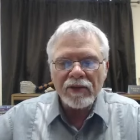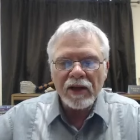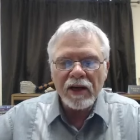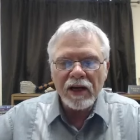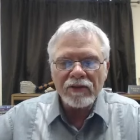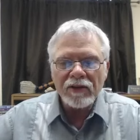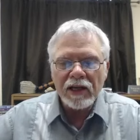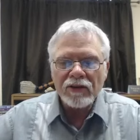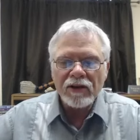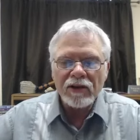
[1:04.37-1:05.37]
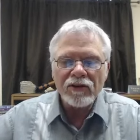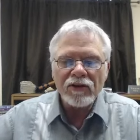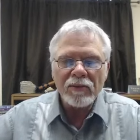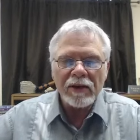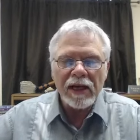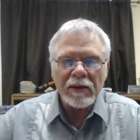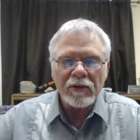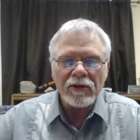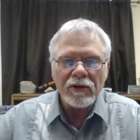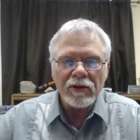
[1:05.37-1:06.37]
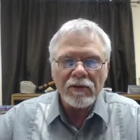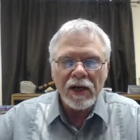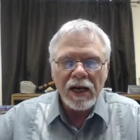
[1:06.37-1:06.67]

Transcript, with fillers: that cause tensions to be able to